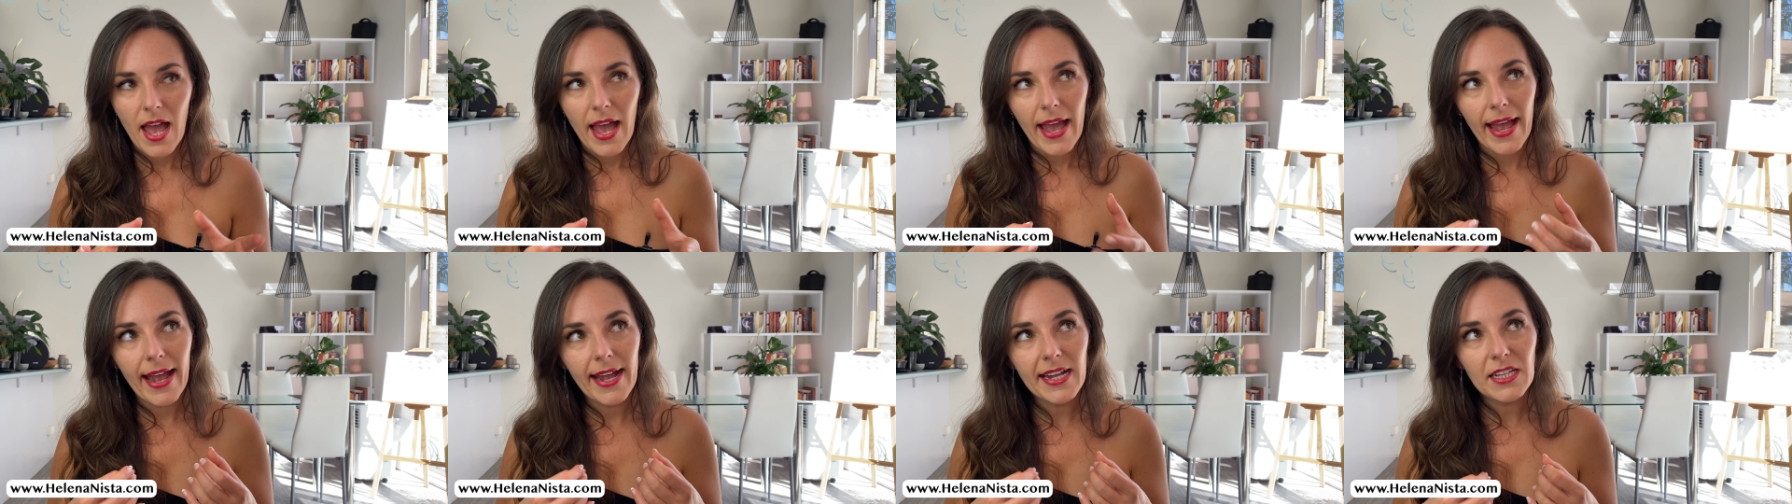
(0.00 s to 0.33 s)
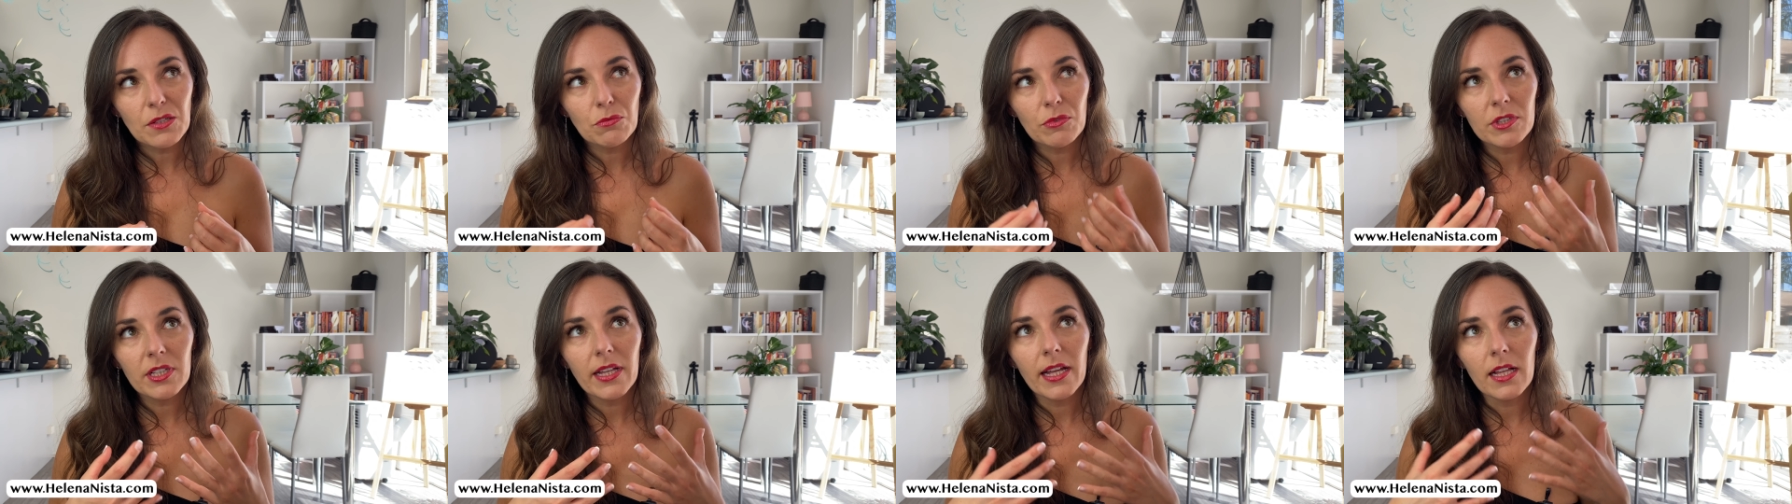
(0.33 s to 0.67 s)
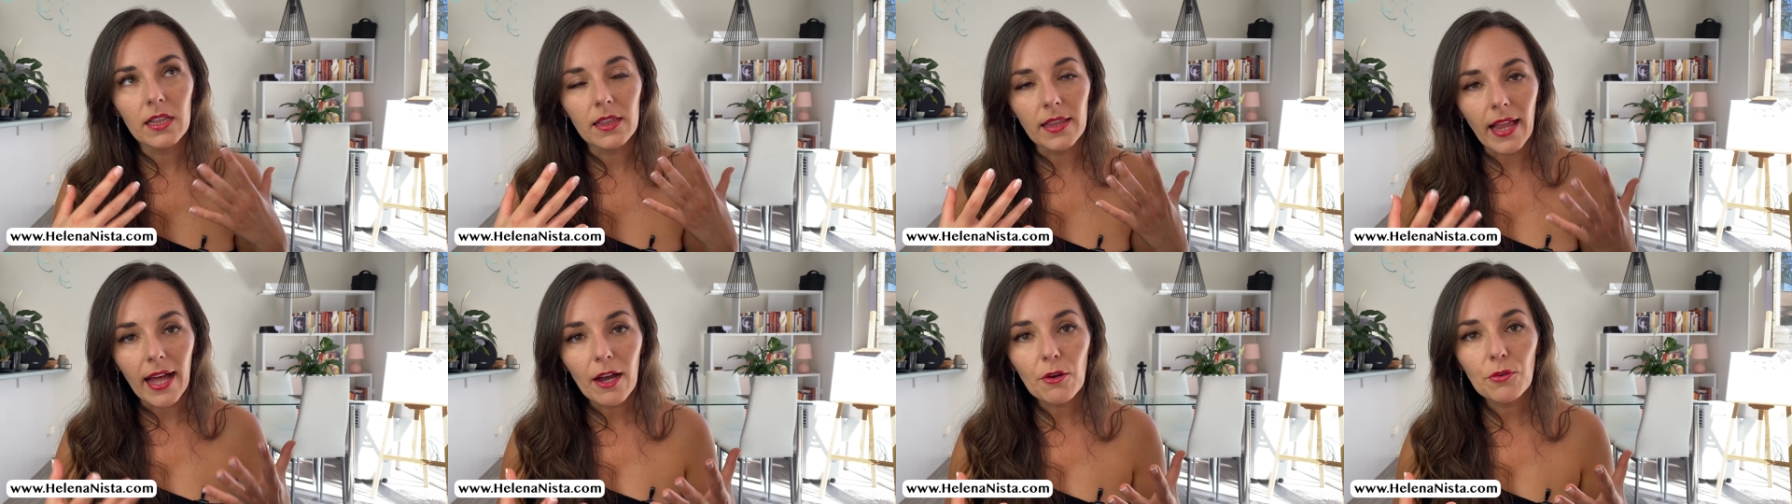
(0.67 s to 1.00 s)
and will
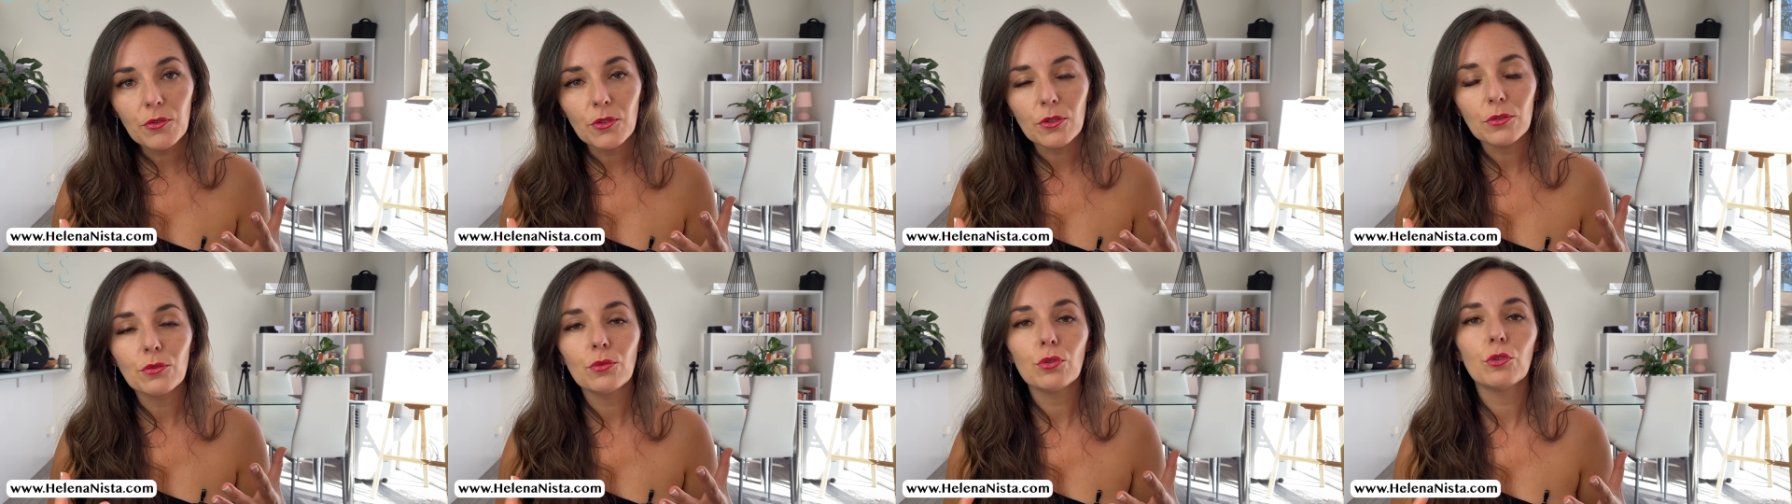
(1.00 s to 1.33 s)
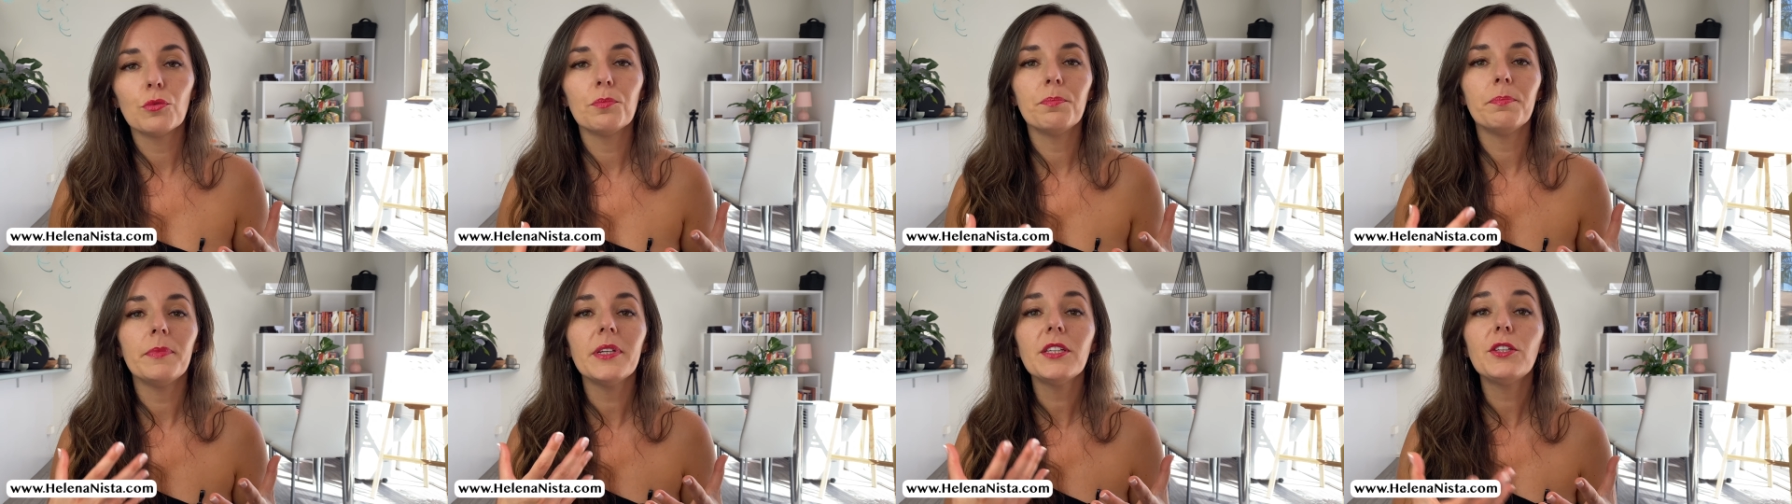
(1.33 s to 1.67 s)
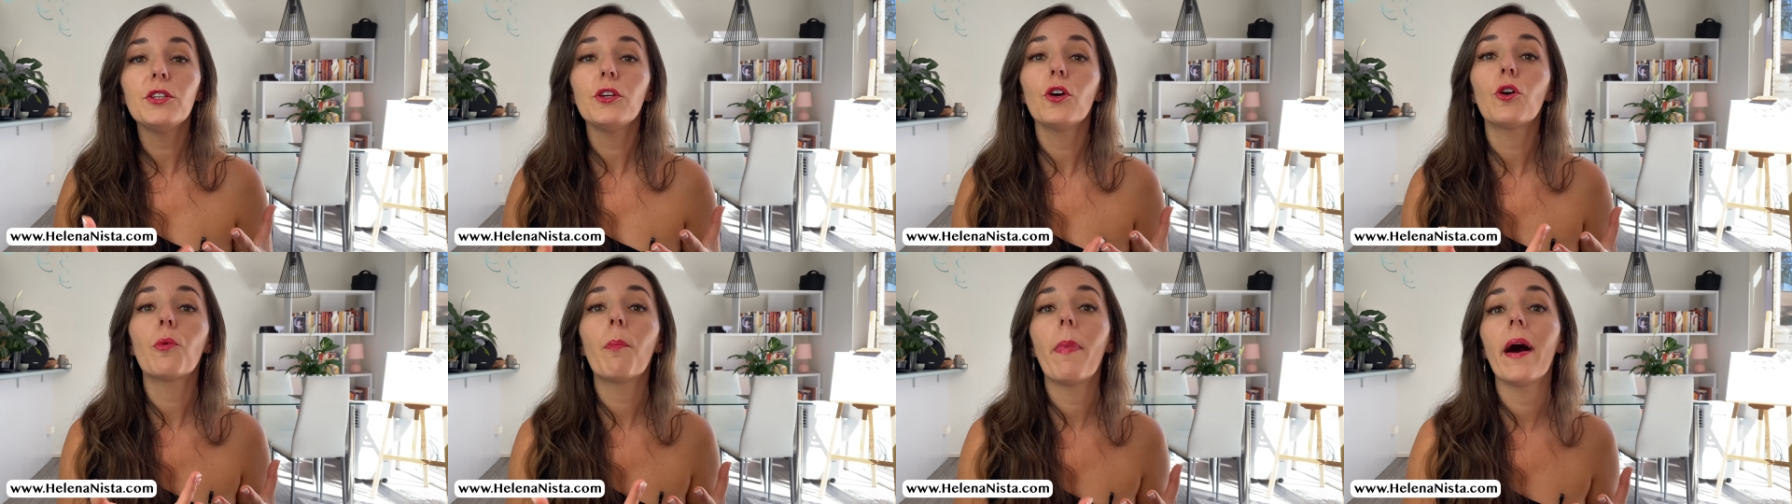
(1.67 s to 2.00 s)
allow you to meet
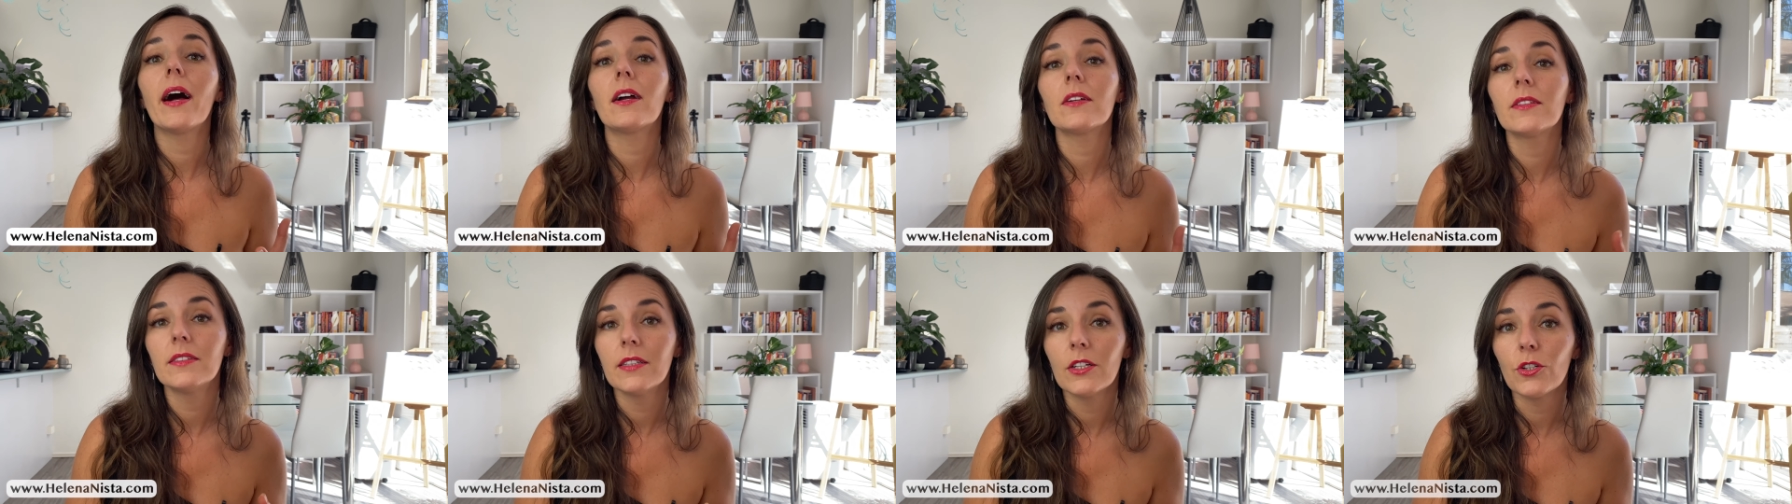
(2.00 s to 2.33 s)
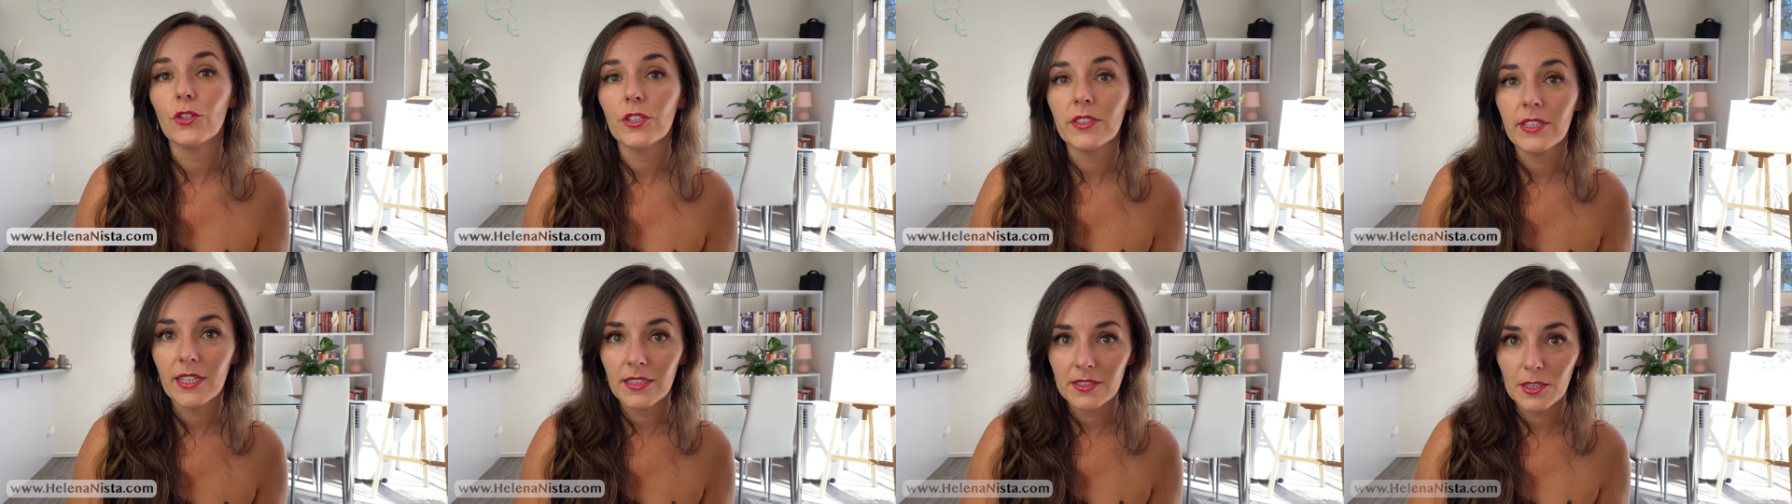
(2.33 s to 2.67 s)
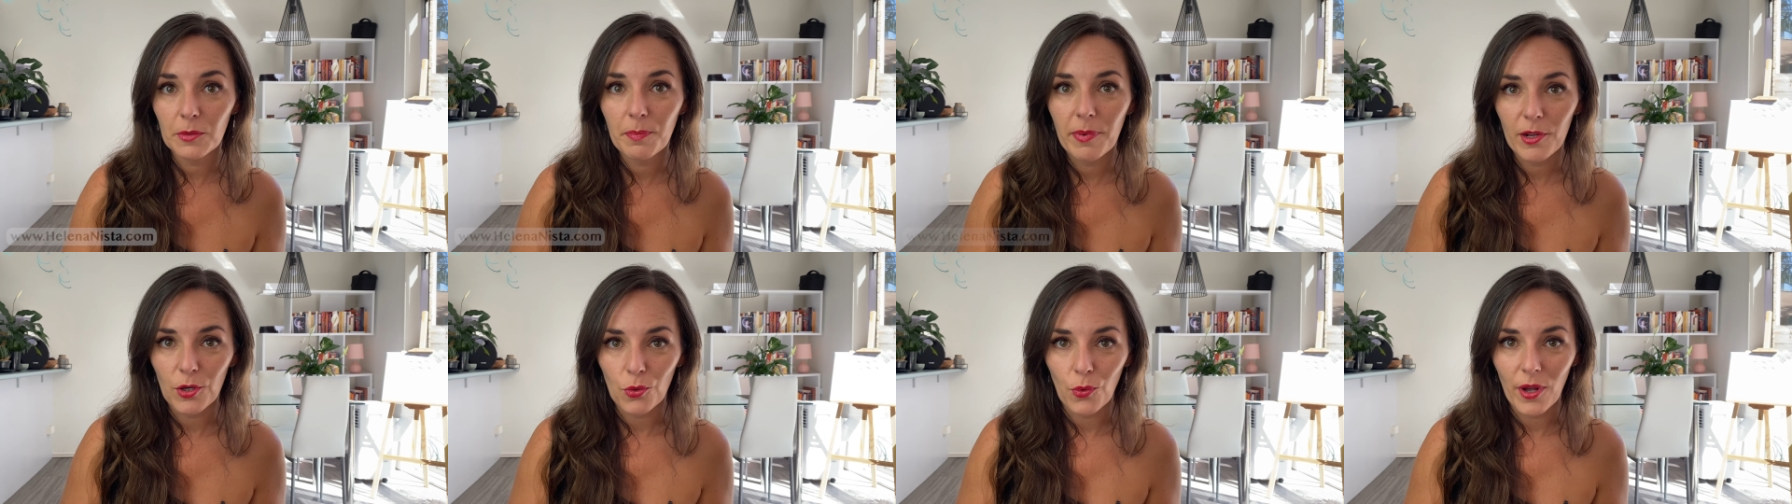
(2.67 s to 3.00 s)
your partner in a
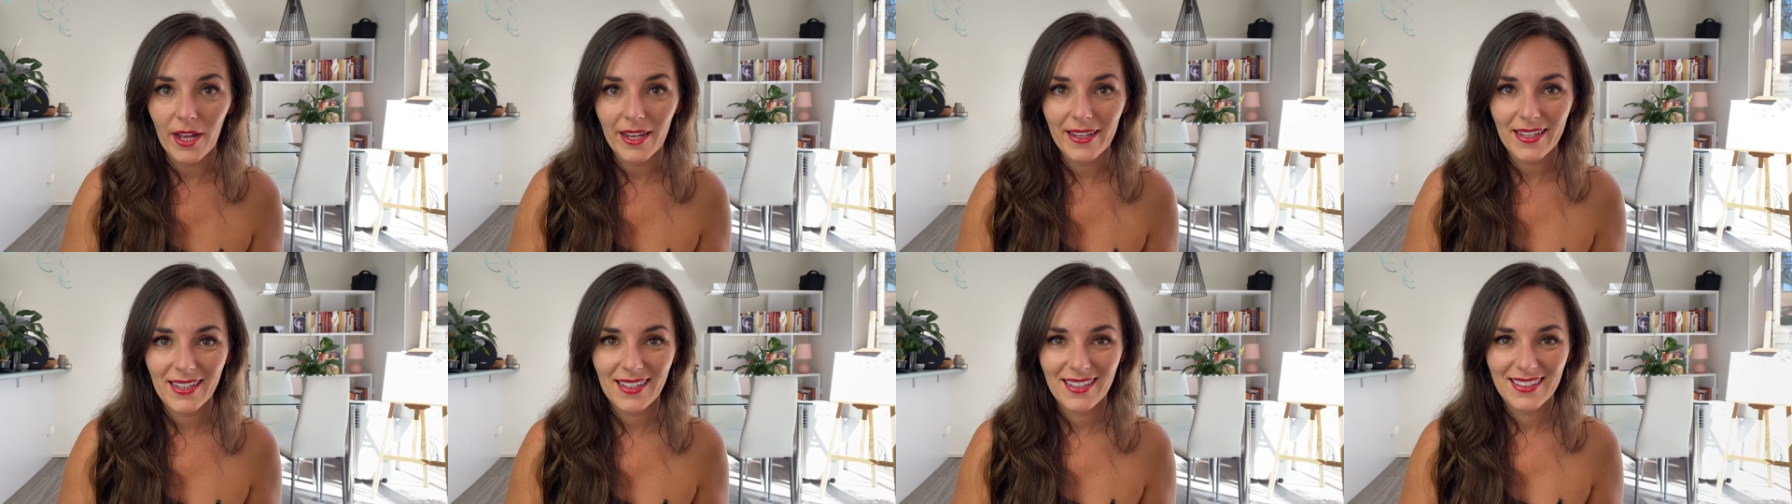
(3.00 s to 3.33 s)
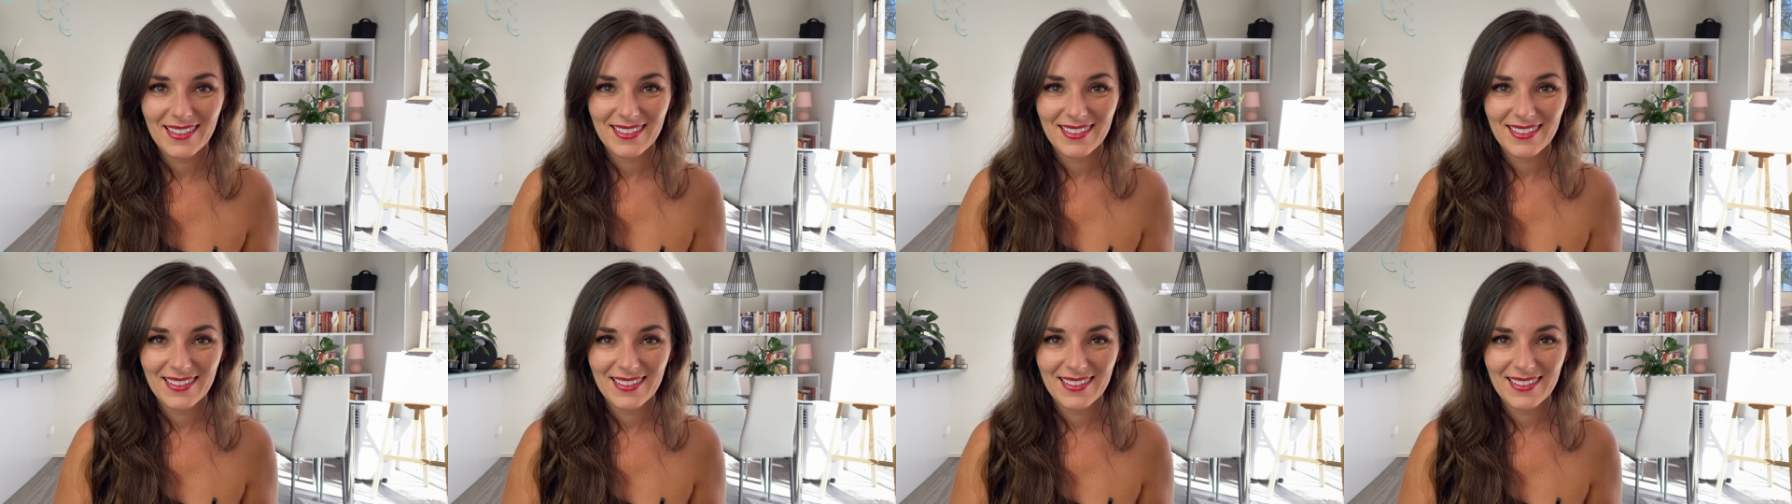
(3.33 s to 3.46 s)
deeper way.